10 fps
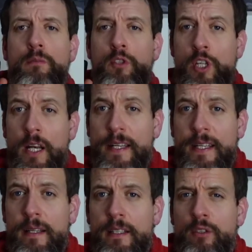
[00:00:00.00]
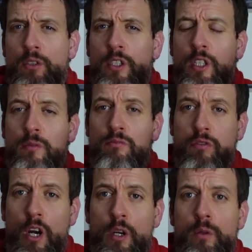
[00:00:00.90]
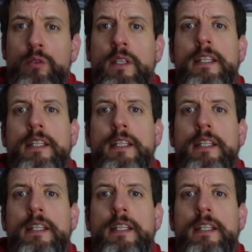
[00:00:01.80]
some chili in it. It's also got some rose.